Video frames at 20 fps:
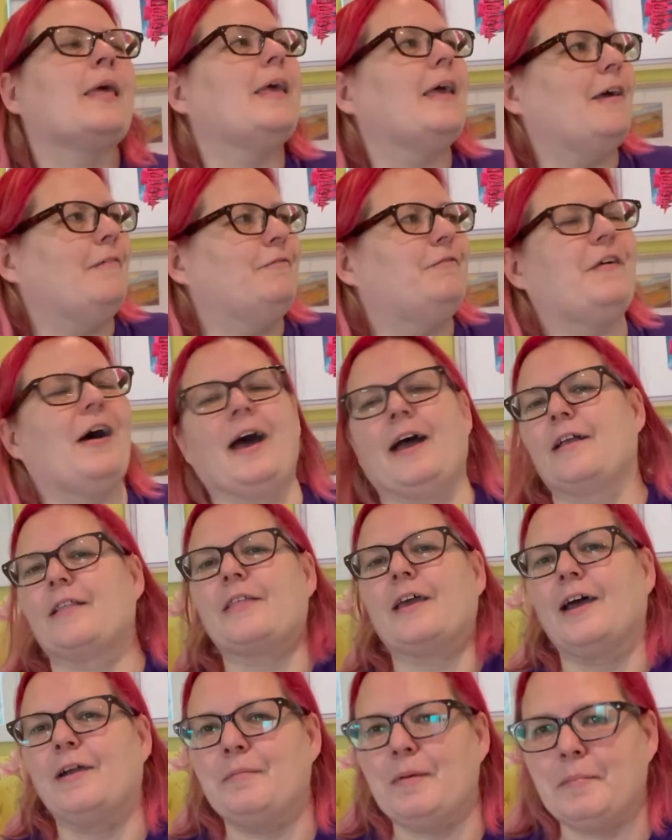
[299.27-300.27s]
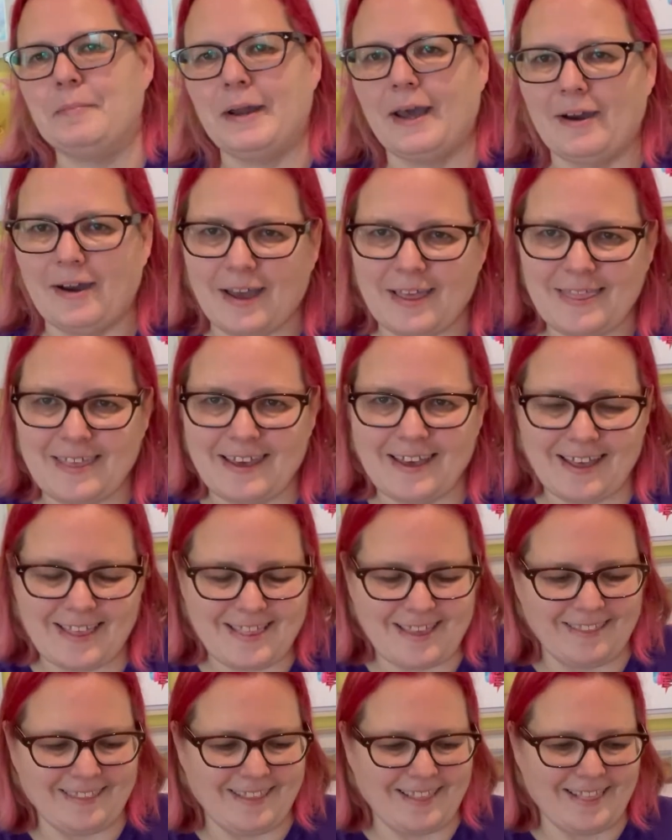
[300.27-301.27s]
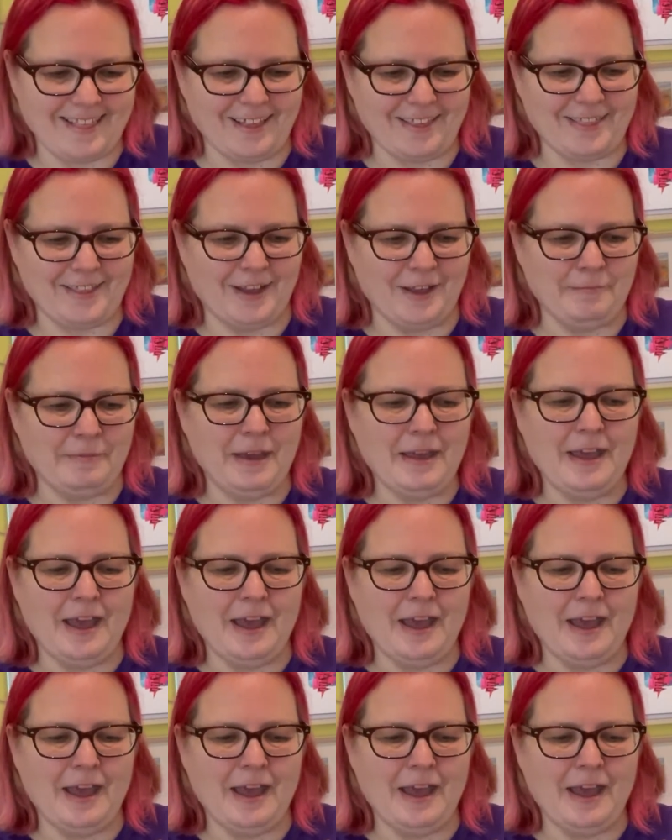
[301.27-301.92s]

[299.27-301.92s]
In fact, I remember now, I think I said this last time,